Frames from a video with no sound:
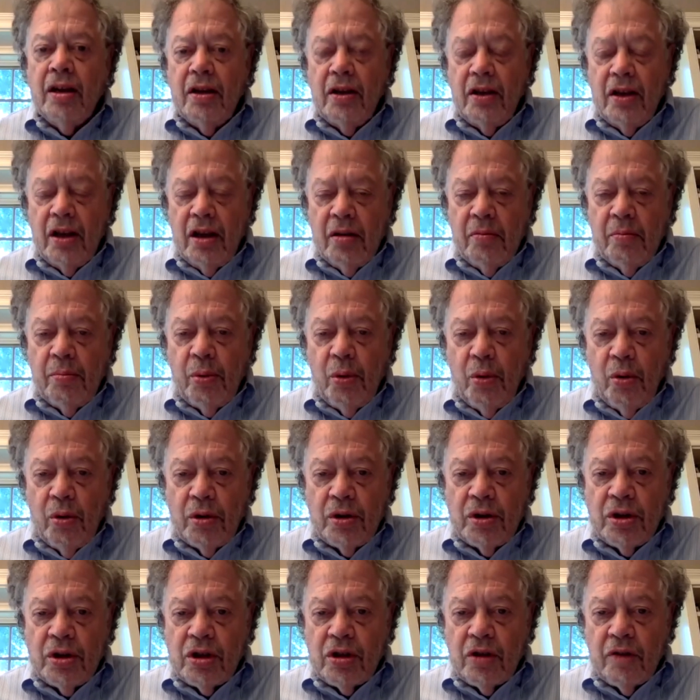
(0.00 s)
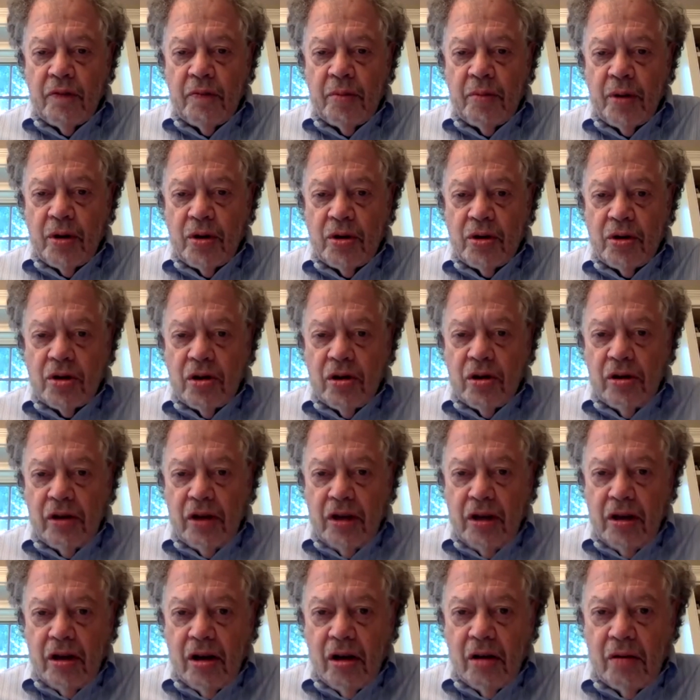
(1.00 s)
the importance of personal
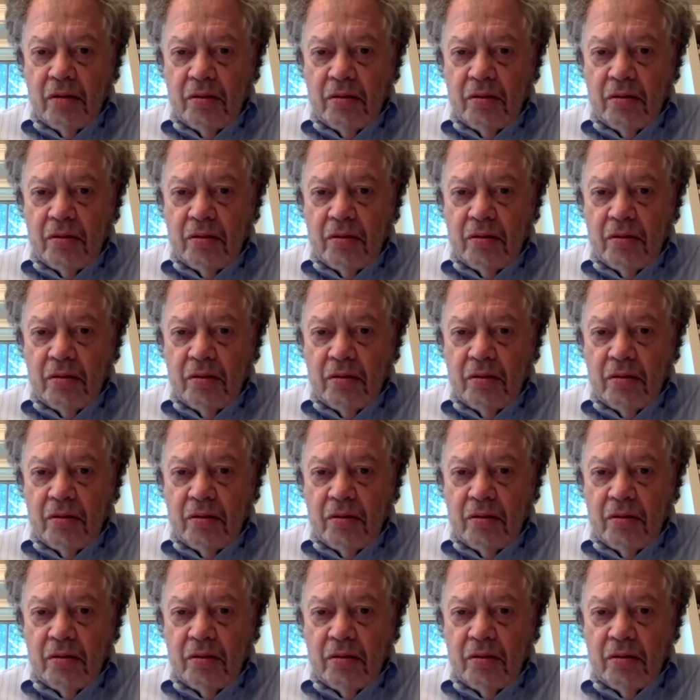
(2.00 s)
ego.